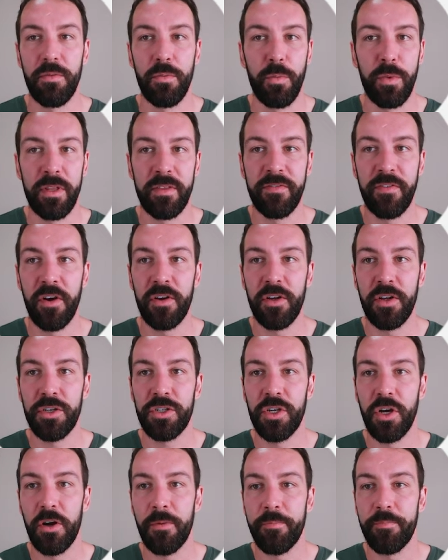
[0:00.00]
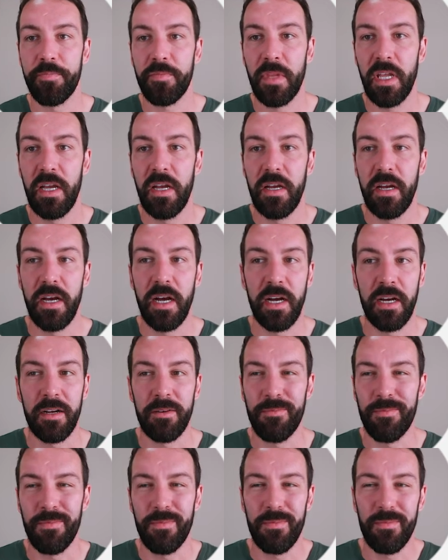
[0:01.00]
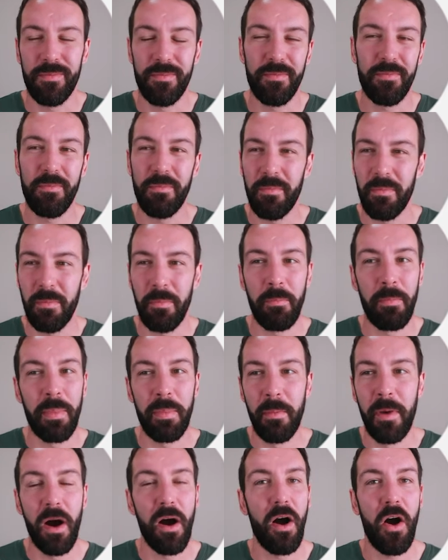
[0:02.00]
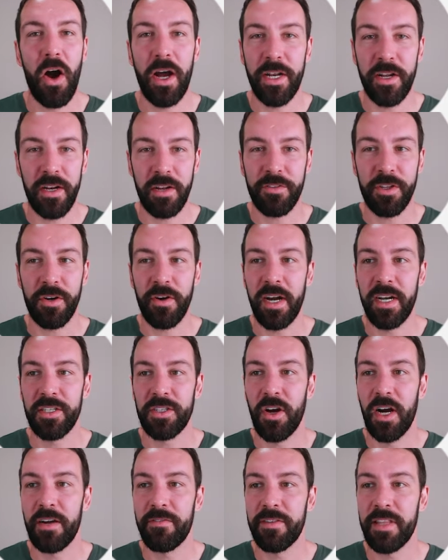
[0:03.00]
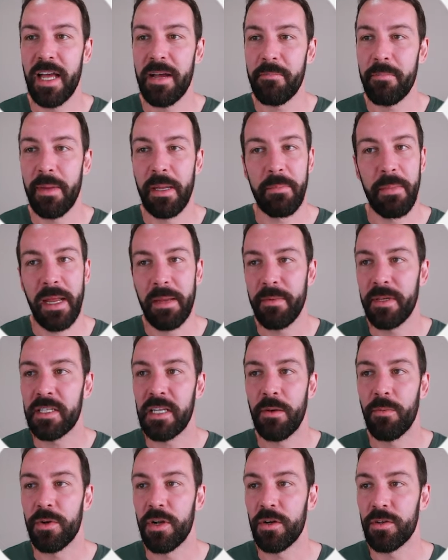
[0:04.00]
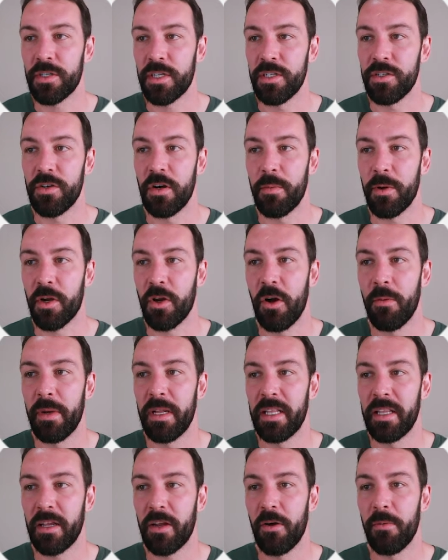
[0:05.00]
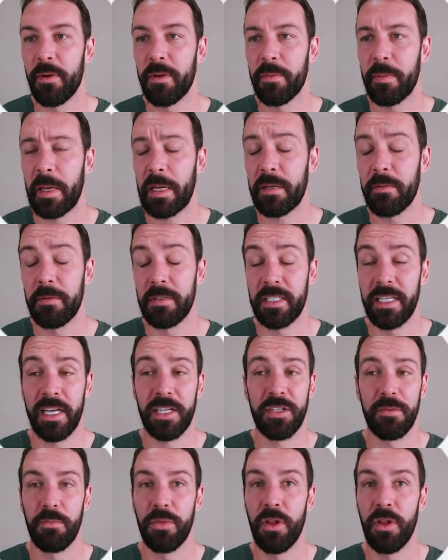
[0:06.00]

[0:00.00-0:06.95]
with Photoshop. I don't have the greatest eye for that. Maybe someone else can drop a comment in the comment section